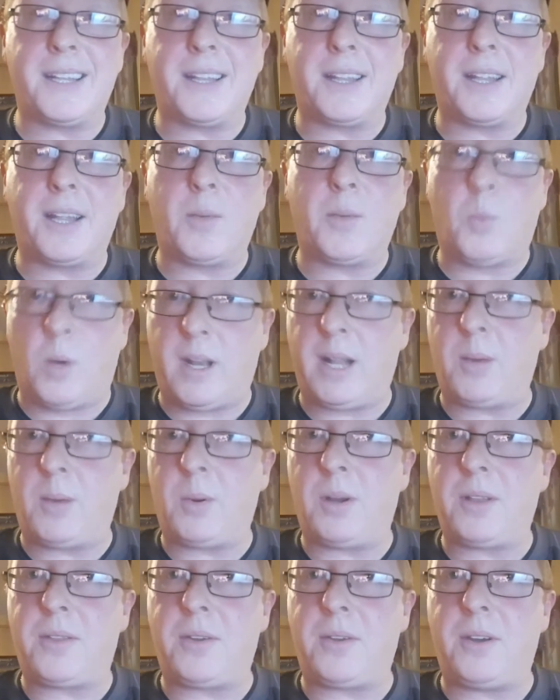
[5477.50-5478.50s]
1
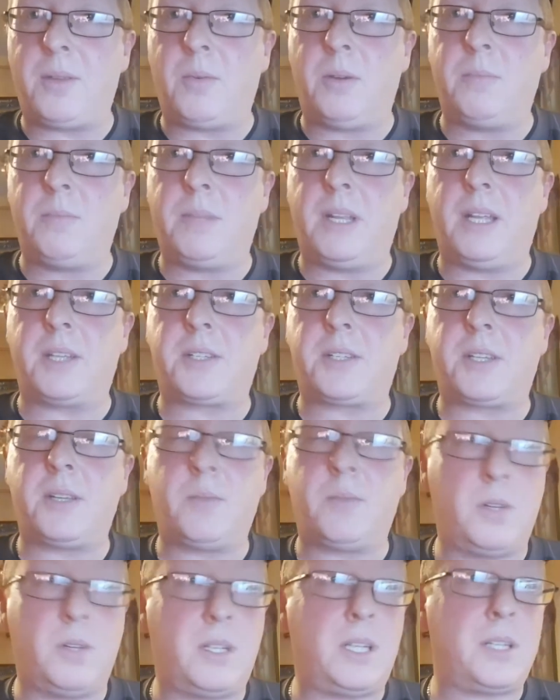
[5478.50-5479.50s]
hour and 31 minutes.
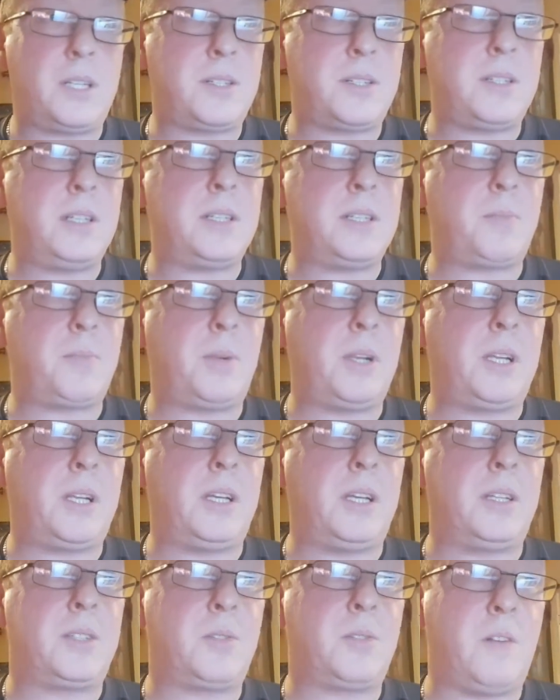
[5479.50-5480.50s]
Well, that's pretty
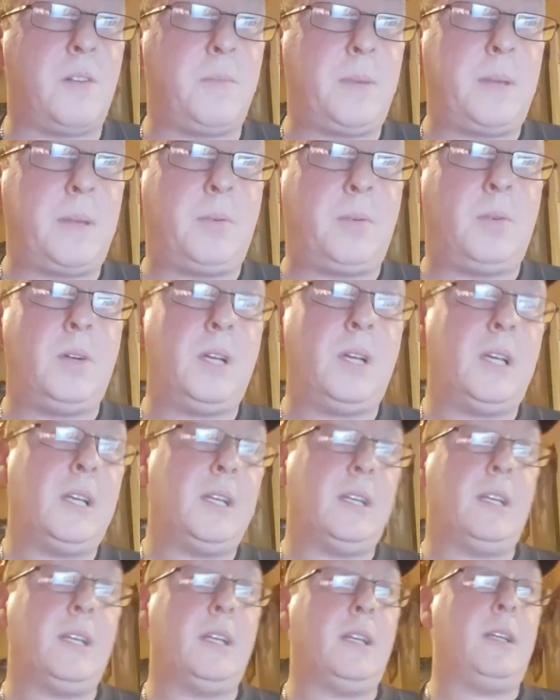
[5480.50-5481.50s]
good. 12 people.
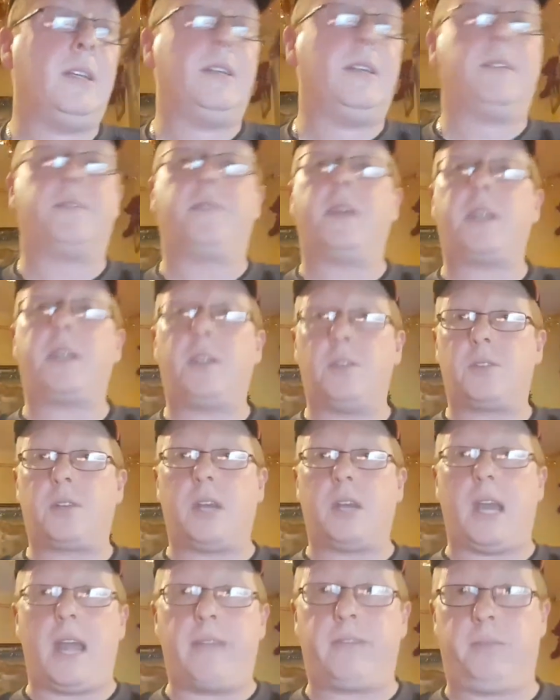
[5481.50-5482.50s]
Thank you
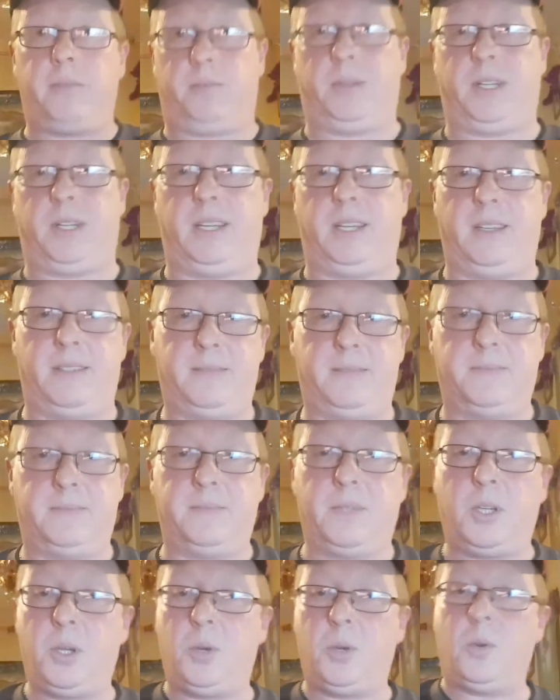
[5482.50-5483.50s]
to everybody
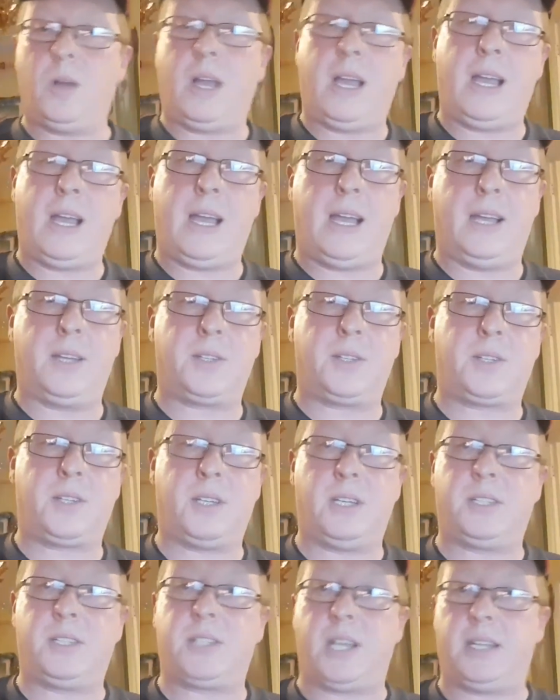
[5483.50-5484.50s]
who has
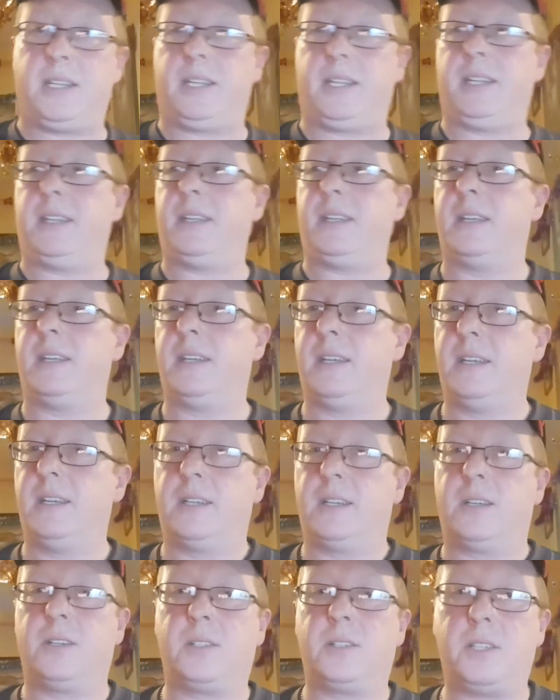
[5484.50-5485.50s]
attended,
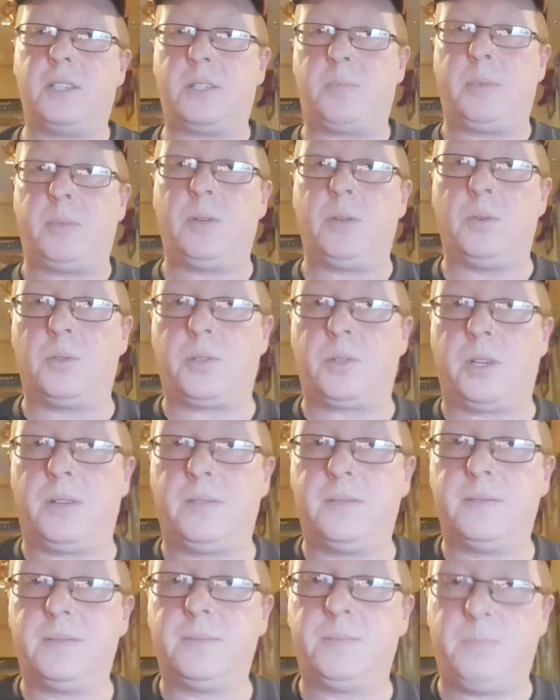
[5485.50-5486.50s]
because this has been awesome.
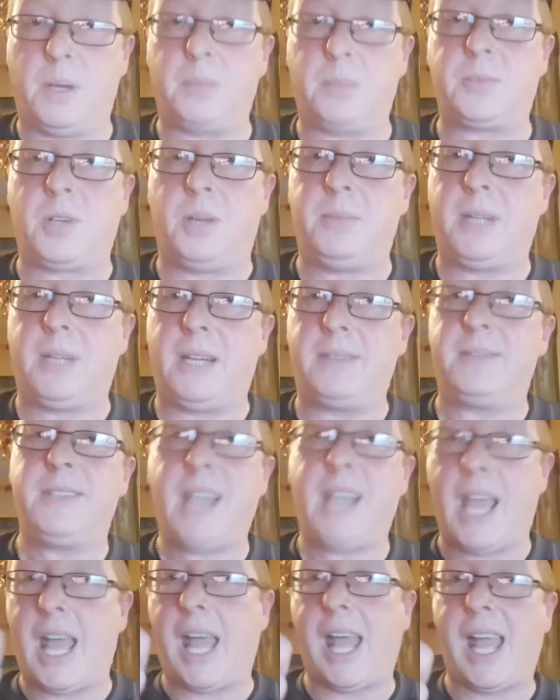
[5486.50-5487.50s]
Pub time now.
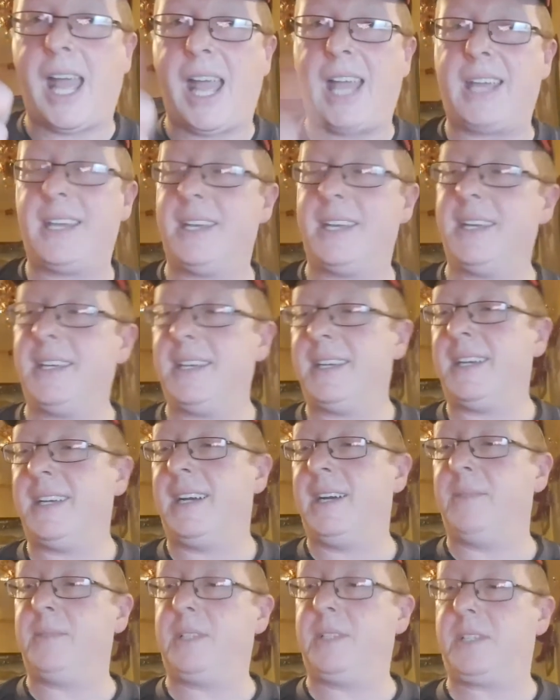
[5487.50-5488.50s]
Yay!
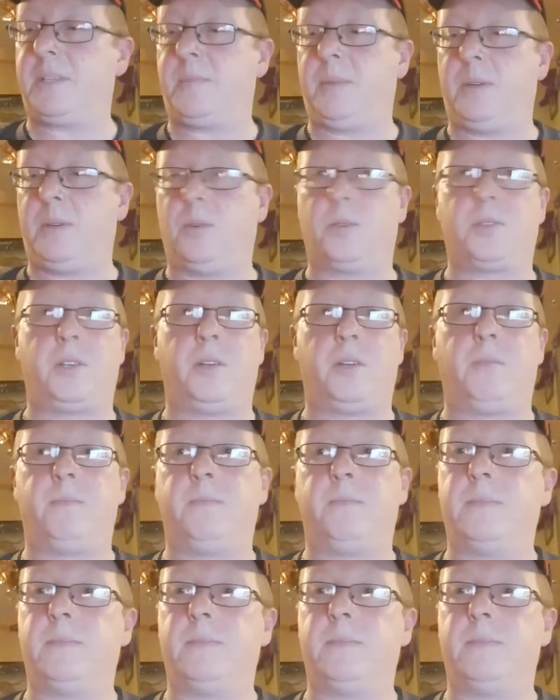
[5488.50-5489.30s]
This has been awesome.